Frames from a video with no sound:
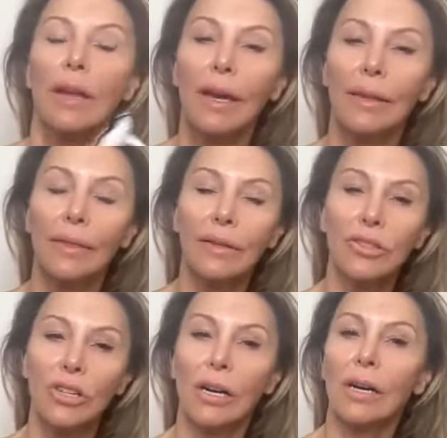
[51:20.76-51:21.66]
at the
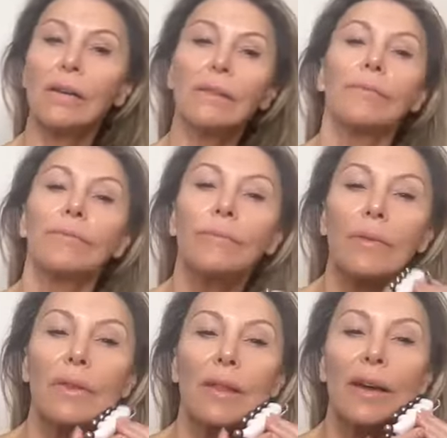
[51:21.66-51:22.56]
jaw
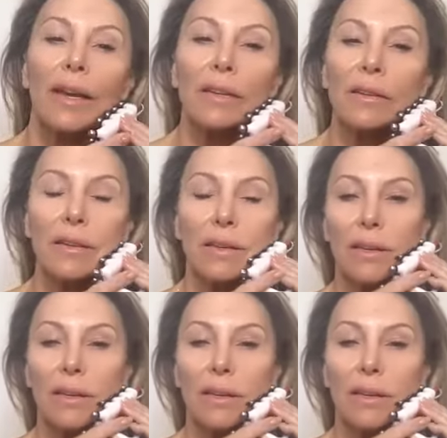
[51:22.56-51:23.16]
line,